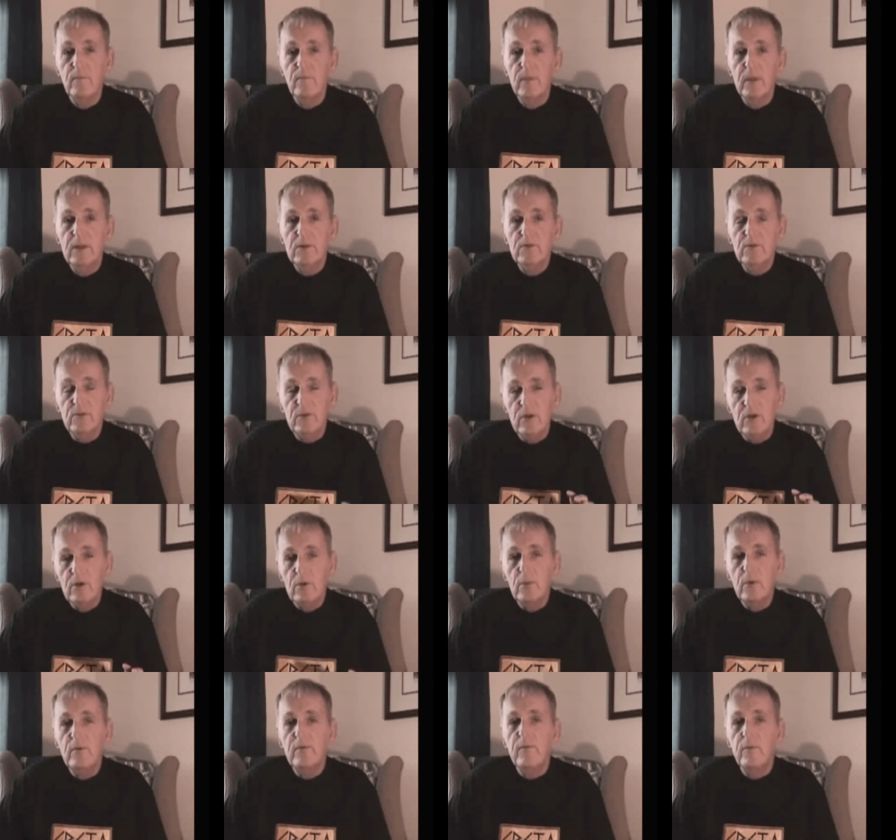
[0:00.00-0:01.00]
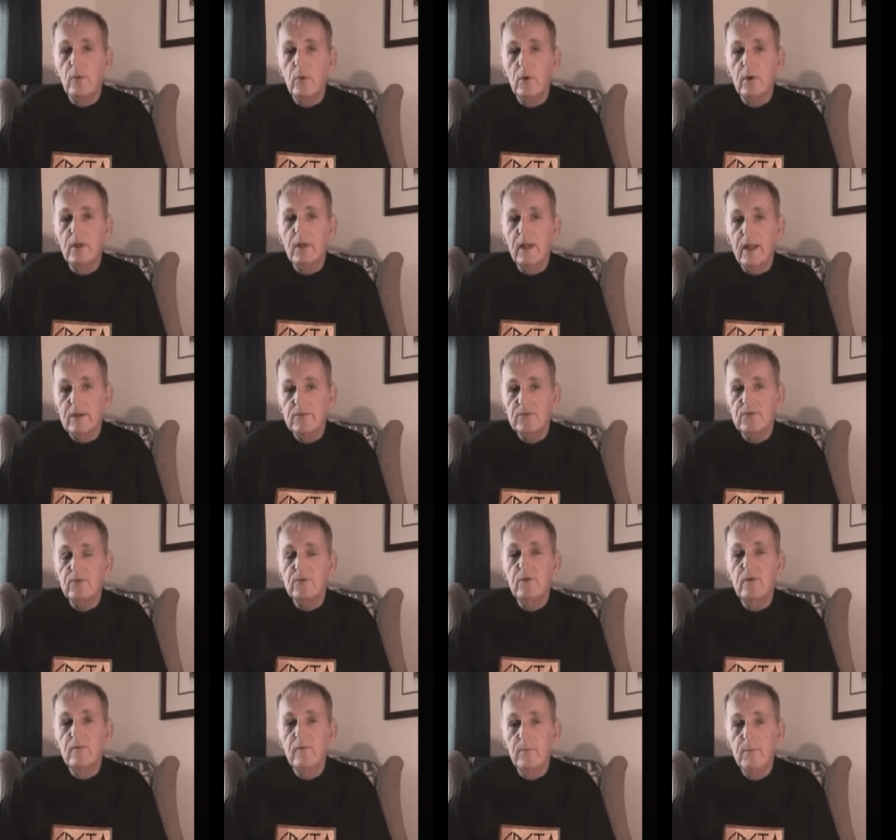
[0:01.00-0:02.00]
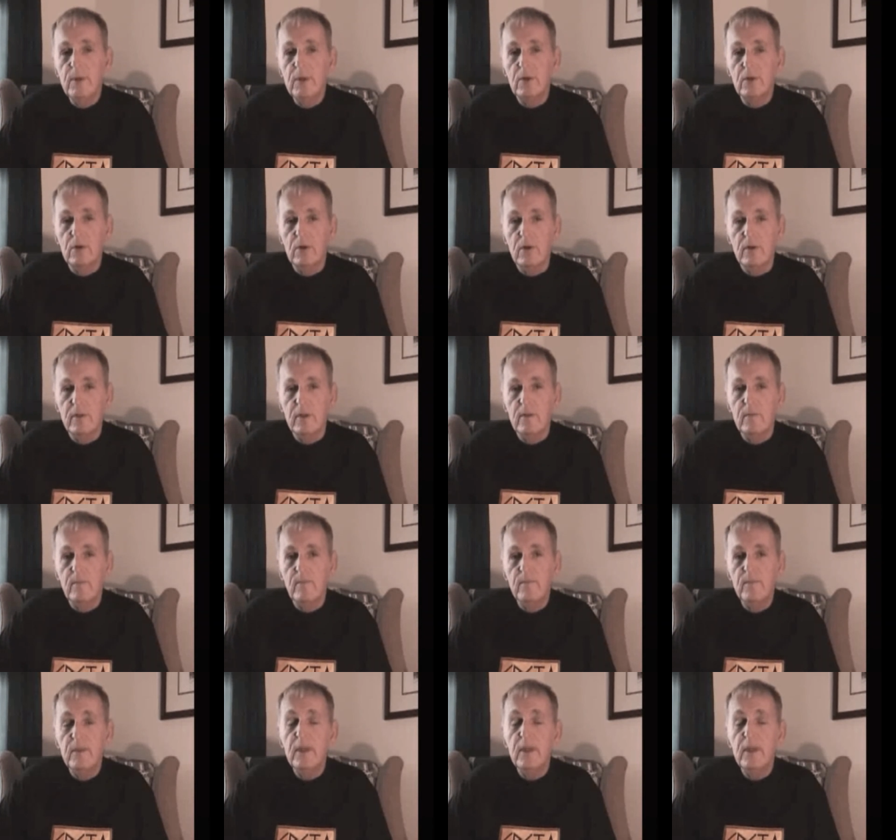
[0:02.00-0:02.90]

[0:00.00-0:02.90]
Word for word: still with full glasses of milk on them,